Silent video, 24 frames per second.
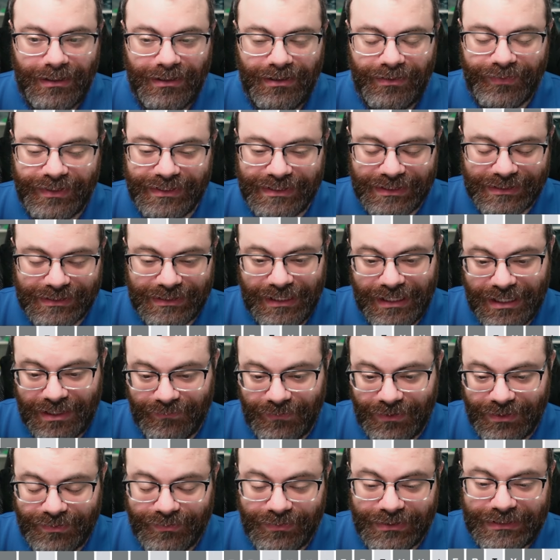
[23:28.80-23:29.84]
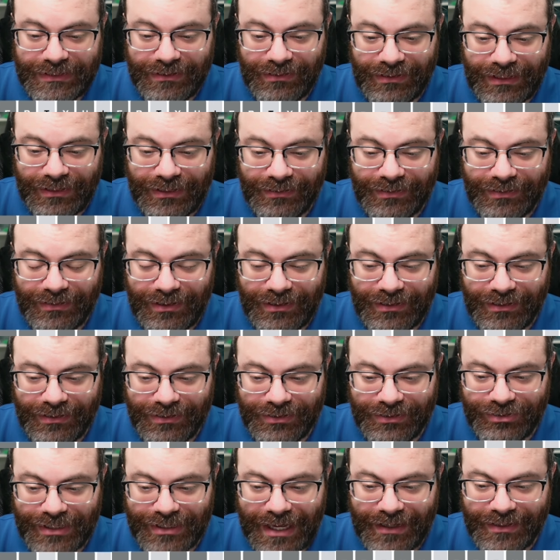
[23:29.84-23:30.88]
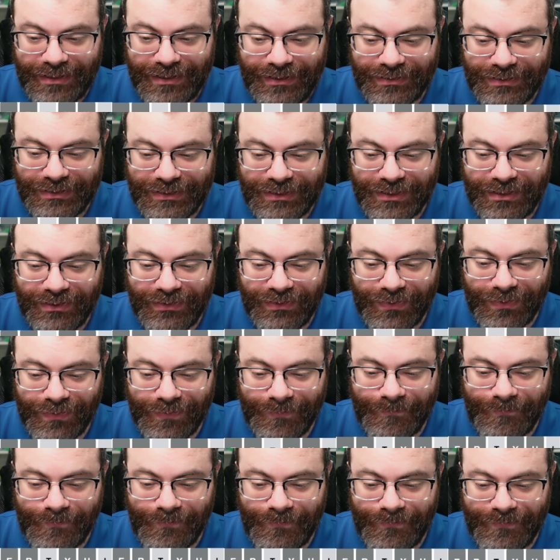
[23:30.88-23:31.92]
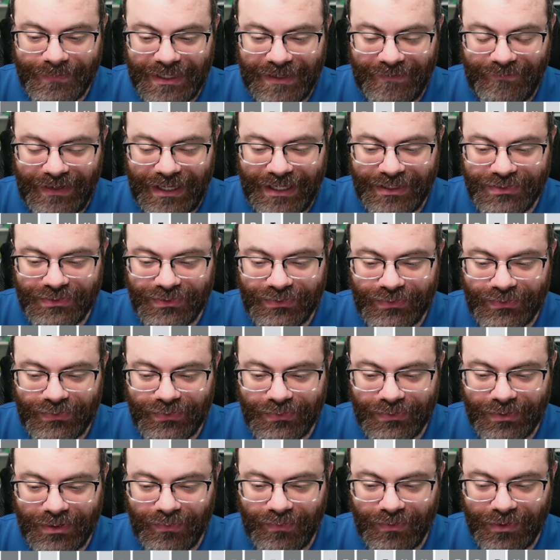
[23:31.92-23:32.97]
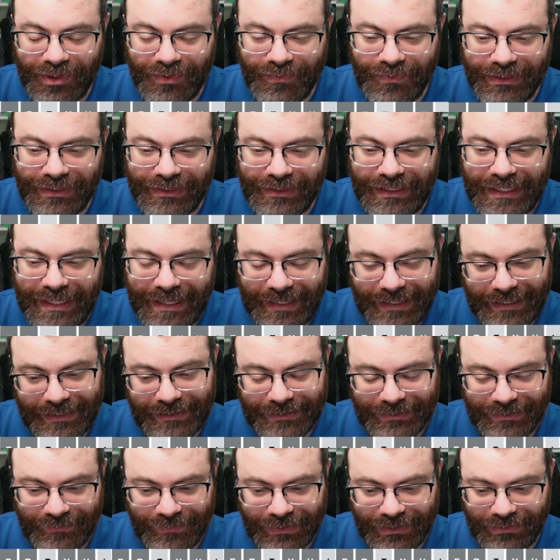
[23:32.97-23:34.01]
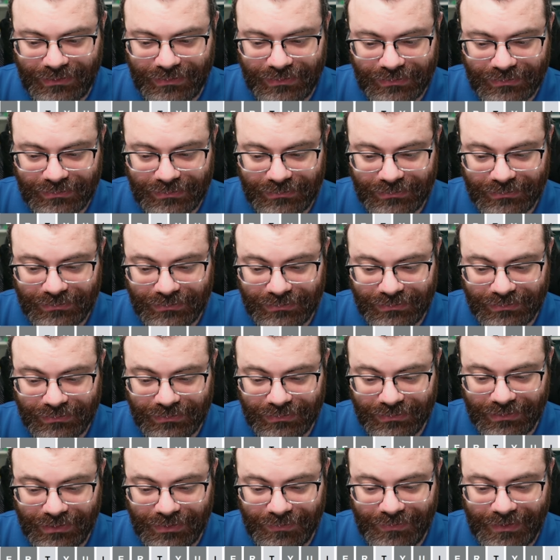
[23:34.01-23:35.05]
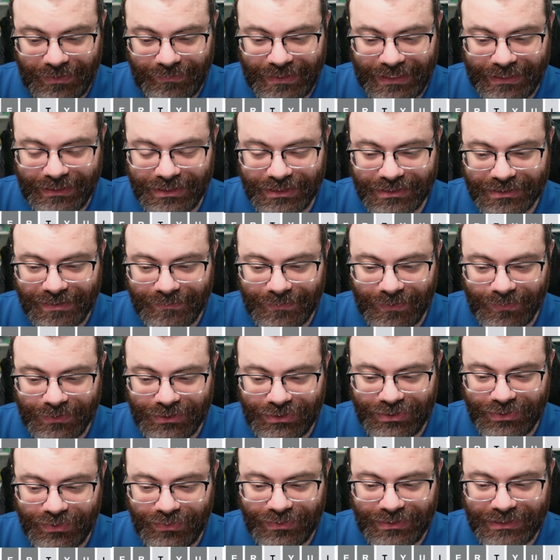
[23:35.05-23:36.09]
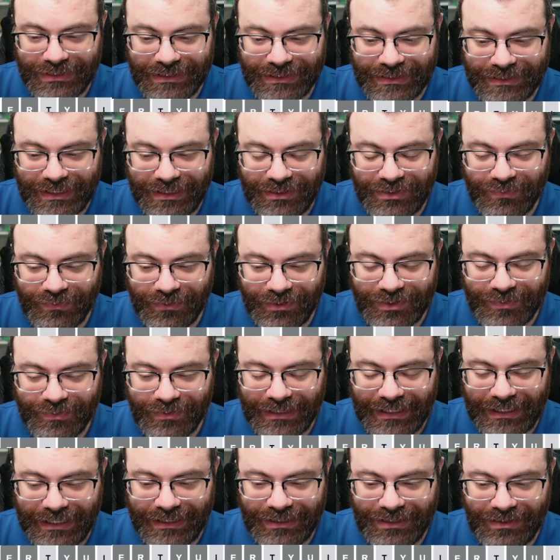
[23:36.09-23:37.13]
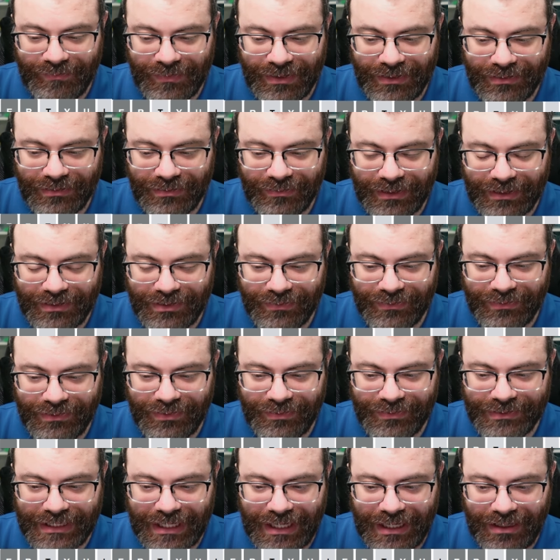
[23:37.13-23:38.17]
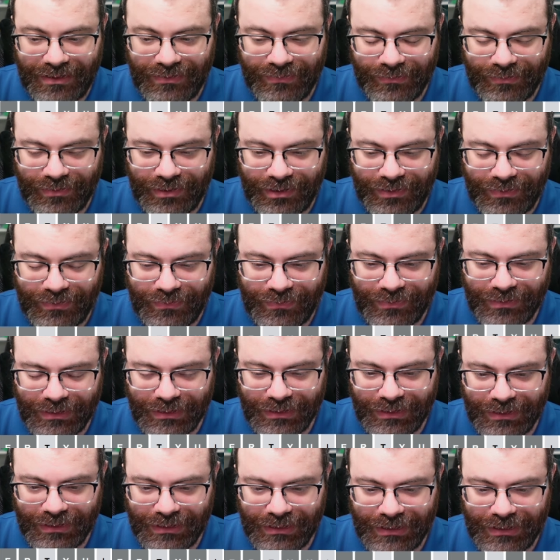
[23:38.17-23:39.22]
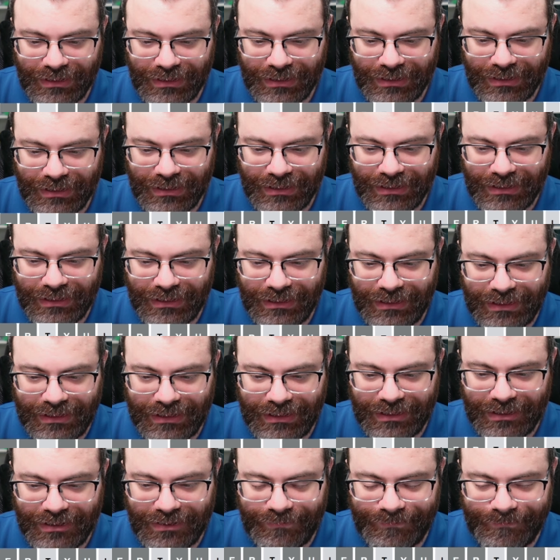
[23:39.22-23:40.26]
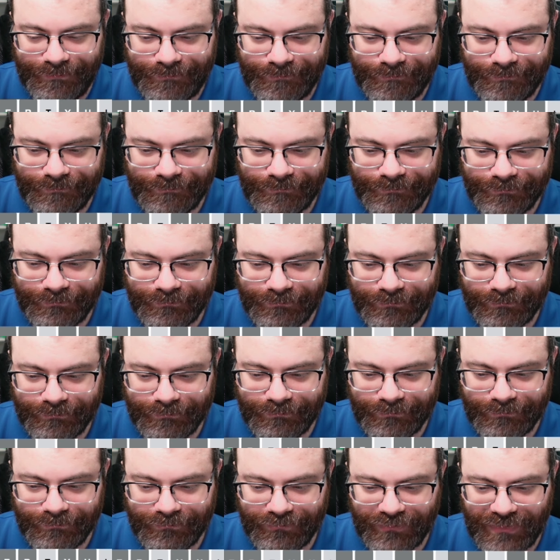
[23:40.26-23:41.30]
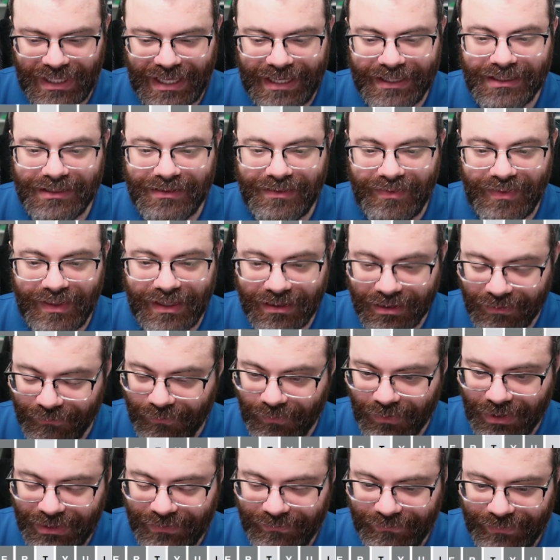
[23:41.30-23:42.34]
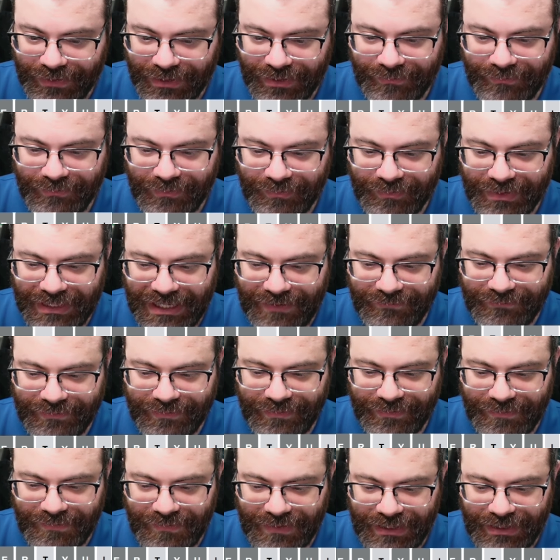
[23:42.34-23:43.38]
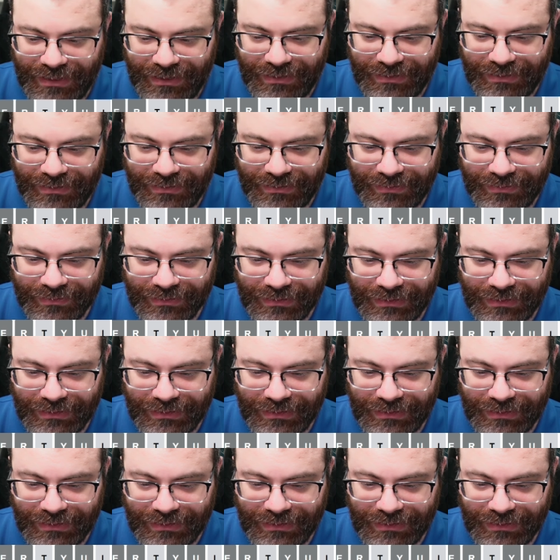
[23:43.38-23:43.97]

369 words. We're still on the on a good track here. So if I do a word with the I in the middle, maybe I can just come up with two distinct words with I in the middle that don't use N or O. Um, I could think of one of them, but after think,